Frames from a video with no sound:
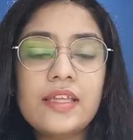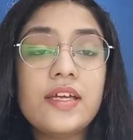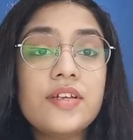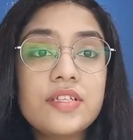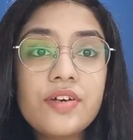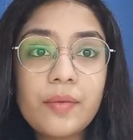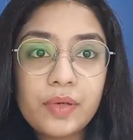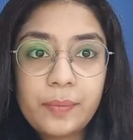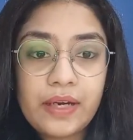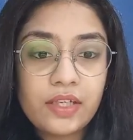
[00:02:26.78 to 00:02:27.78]
And there is a
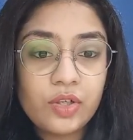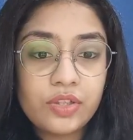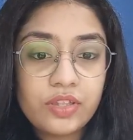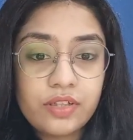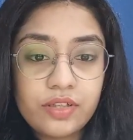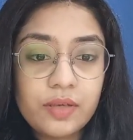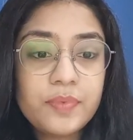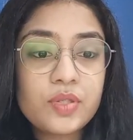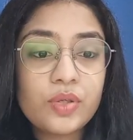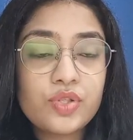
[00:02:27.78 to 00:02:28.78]
rubber padding on the
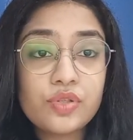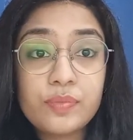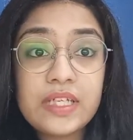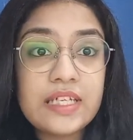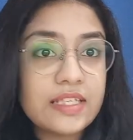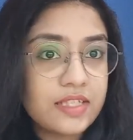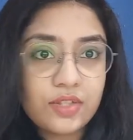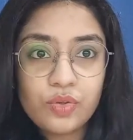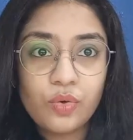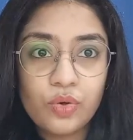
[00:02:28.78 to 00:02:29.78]
grip, so it should be easy
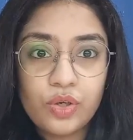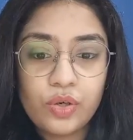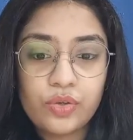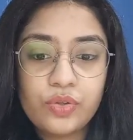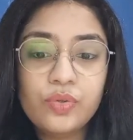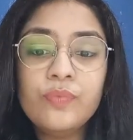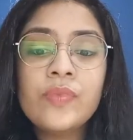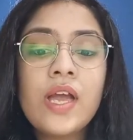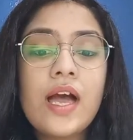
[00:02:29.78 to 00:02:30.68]
to hold on to.